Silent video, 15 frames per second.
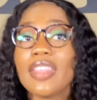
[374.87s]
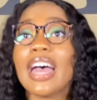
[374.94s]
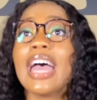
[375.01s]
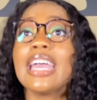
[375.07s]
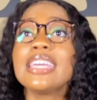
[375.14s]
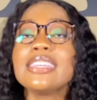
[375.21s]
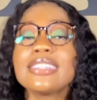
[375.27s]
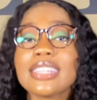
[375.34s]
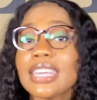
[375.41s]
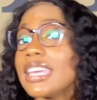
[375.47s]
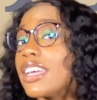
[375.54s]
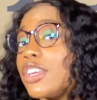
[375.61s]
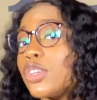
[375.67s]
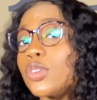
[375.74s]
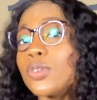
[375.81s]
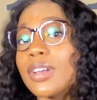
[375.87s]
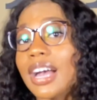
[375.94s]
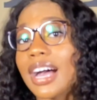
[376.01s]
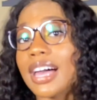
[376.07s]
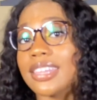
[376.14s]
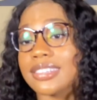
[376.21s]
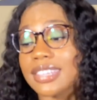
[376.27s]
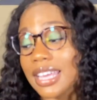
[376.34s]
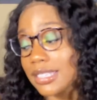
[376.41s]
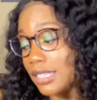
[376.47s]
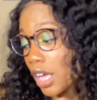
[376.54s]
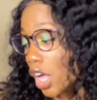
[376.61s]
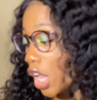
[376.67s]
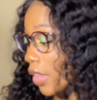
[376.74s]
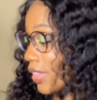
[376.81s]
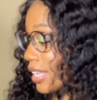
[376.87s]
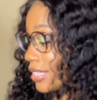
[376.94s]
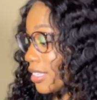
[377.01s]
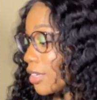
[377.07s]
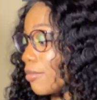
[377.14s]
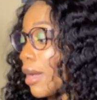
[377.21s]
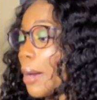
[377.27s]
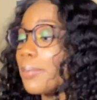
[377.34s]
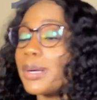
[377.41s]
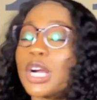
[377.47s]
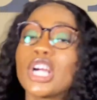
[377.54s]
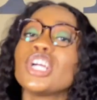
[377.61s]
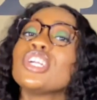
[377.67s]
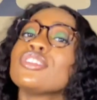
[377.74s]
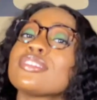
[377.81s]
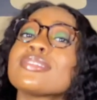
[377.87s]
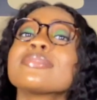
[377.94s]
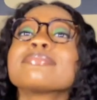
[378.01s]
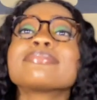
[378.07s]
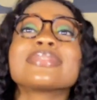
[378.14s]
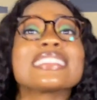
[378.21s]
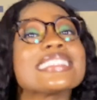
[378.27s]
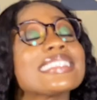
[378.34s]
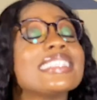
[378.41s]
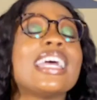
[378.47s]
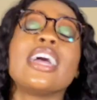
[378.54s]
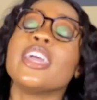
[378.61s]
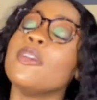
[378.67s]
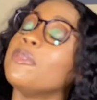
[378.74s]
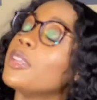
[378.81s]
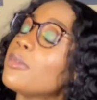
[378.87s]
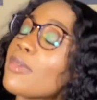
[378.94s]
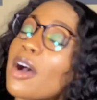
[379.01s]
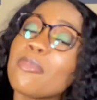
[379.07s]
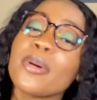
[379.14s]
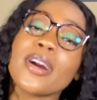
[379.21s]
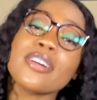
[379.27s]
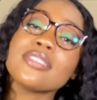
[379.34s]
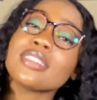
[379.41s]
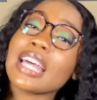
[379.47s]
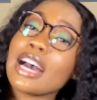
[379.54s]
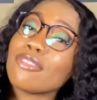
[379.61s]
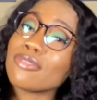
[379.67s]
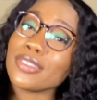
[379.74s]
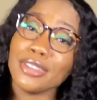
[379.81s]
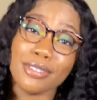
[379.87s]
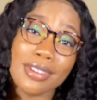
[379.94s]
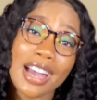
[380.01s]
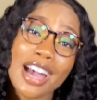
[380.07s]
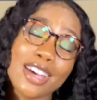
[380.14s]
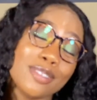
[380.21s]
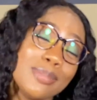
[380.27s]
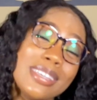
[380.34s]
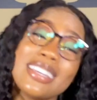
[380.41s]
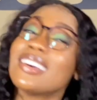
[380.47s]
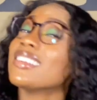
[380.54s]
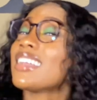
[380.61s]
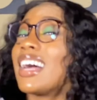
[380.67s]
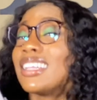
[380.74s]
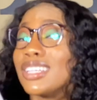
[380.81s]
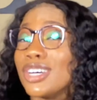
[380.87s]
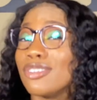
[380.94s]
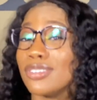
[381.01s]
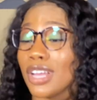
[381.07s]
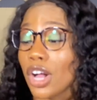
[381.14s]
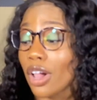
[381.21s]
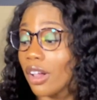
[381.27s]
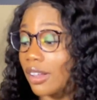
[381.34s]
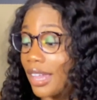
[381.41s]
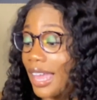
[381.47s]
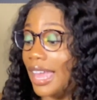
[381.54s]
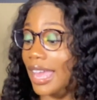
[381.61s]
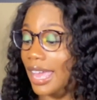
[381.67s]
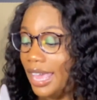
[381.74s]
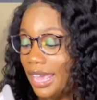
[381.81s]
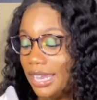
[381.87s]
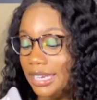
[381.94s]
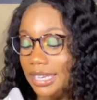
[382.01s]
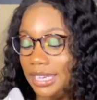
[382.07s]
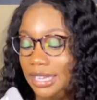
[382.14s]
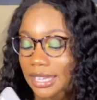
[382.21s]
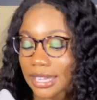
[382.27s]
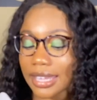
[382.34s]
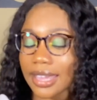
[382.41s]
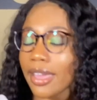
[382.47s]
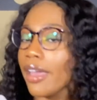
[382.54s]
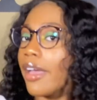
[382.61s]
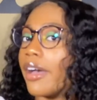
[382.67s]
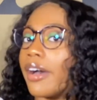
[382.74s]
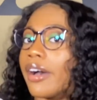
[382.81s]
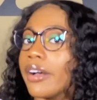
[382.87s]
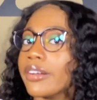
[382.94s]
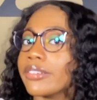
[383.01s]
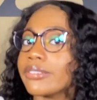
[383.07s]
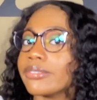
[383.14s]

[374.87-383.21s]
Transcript: that is it, you guys. That's all that's in my purse. Emptied my purse out for you guys because I love y'all. And yeah,